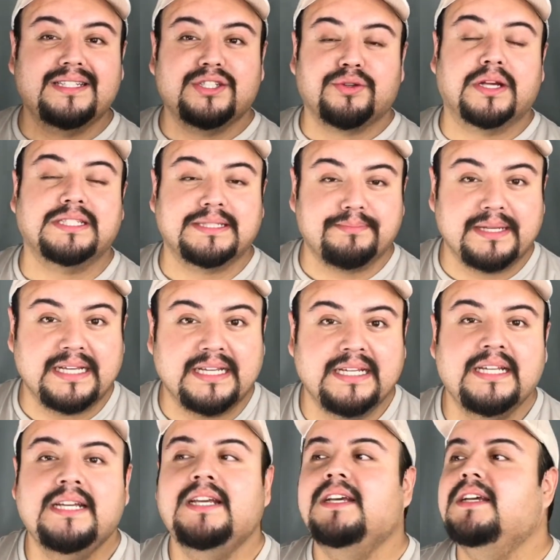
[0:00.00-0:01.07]
Trust me.
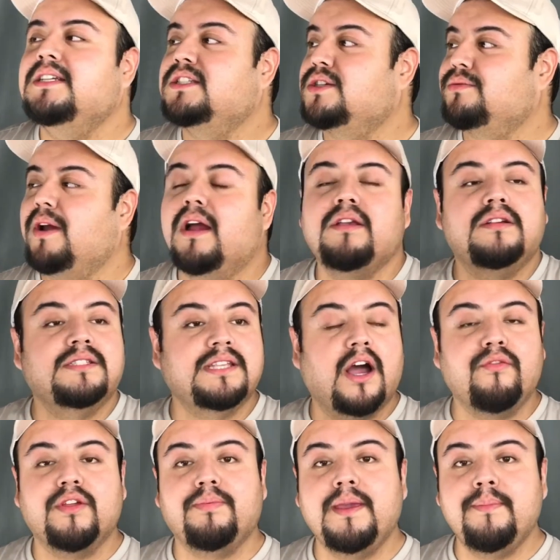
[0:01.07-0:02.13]
Surround
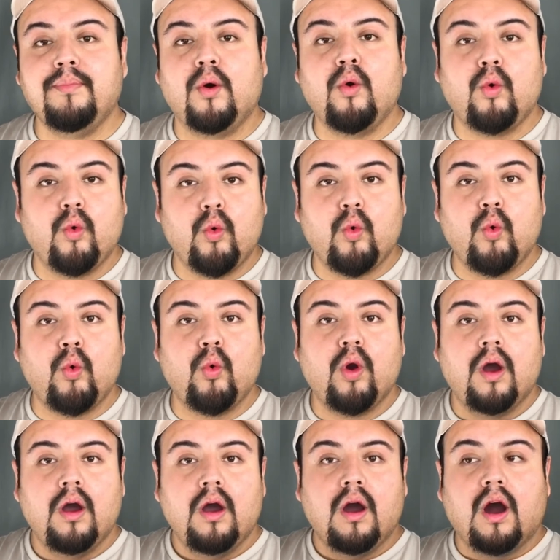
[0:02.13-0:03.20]
yourself with people
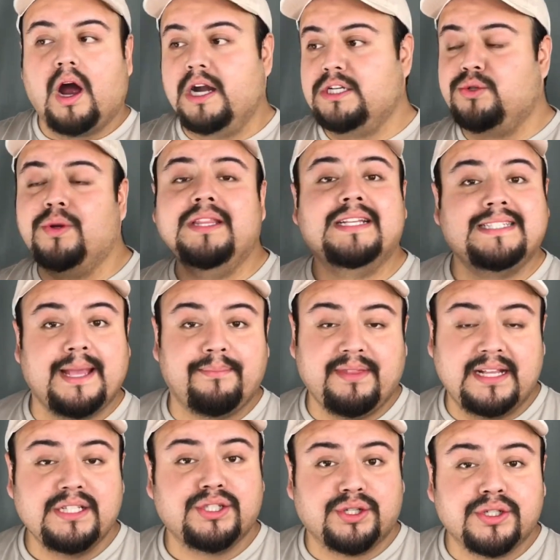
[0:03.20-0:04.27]
who are doing the same
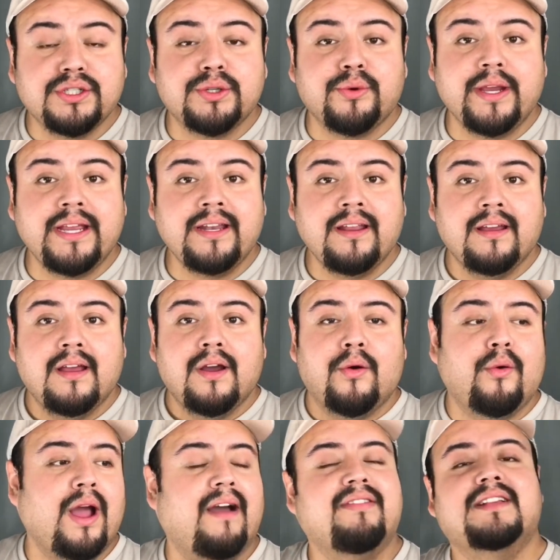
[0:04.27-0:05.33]
things you're doing,
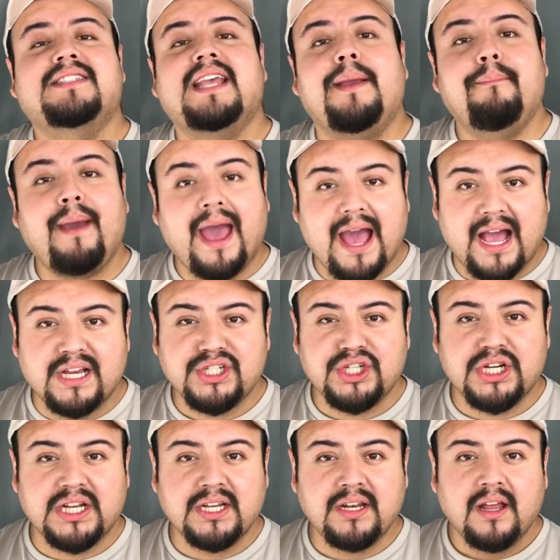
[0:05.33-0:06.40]
who have the same
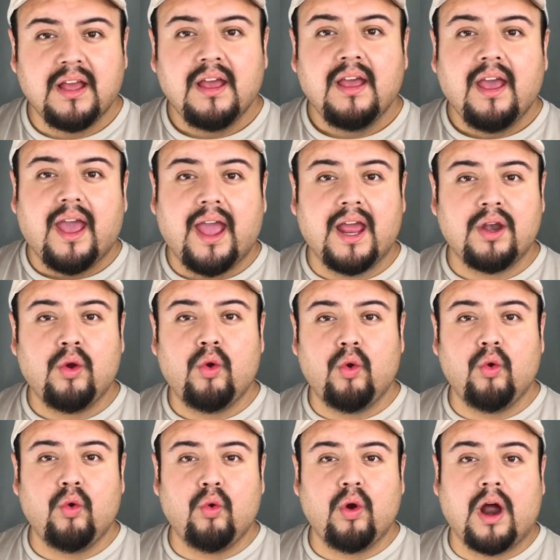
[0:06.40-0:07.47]
passion, and
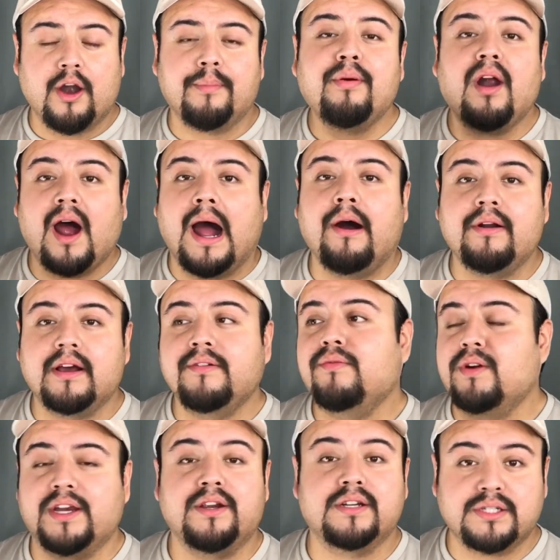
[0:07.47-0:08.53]
who are proud
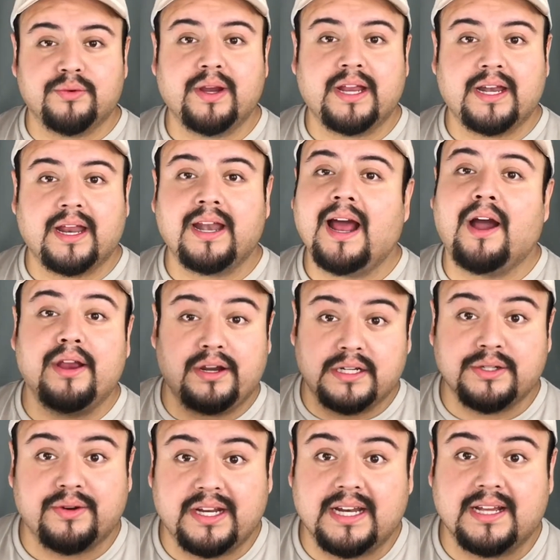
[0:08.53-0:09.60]
of what you're doing and how you're
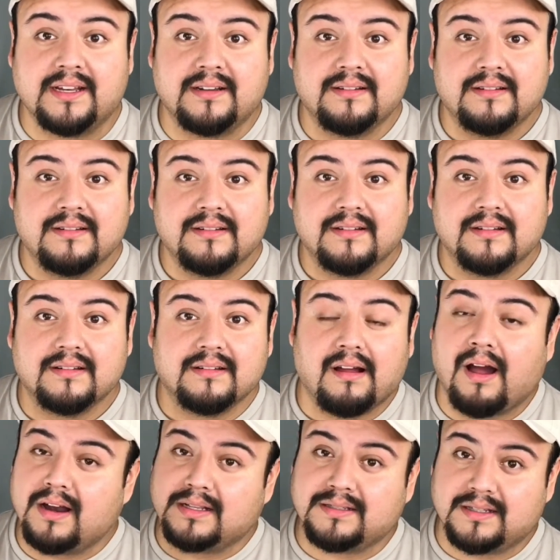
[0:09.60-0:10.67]
doing it.
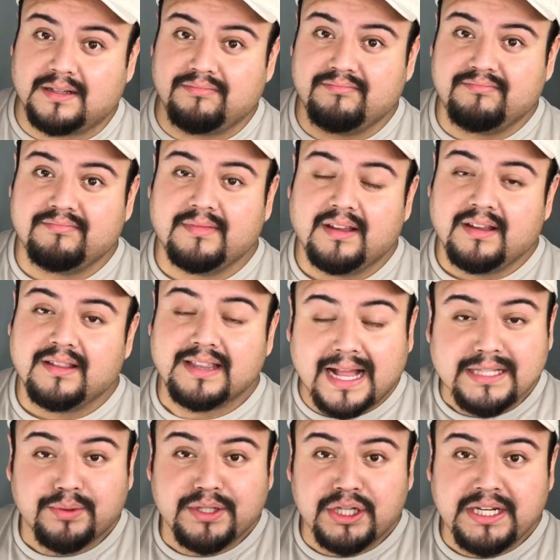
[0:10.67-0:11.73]
Honestly,
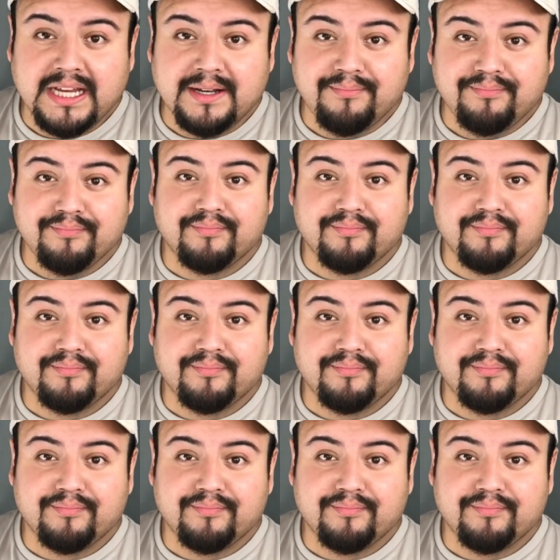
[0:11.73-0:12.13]
that's what you need.